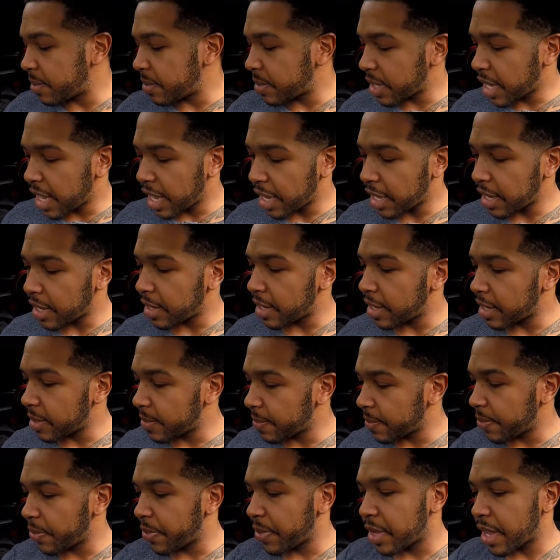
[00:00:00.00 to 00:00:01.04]
like,
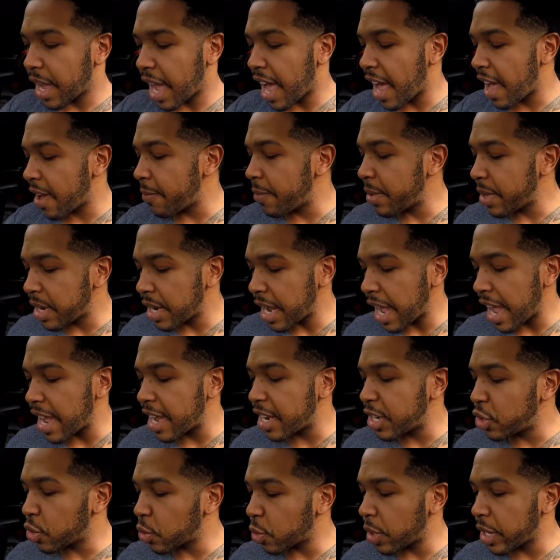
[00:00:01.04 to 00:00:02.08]
I've been an
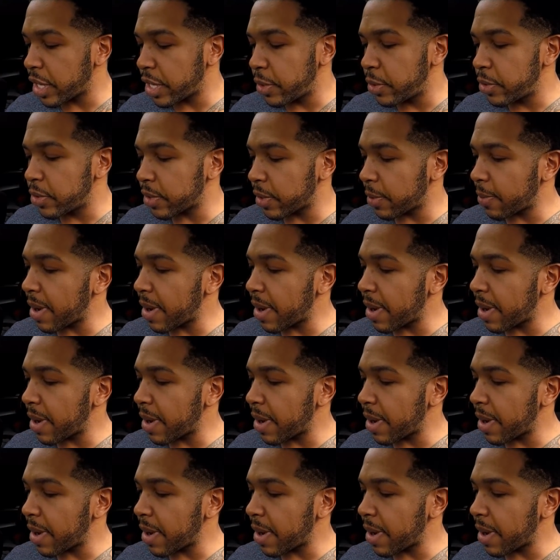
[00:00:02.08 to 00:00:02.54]
Android user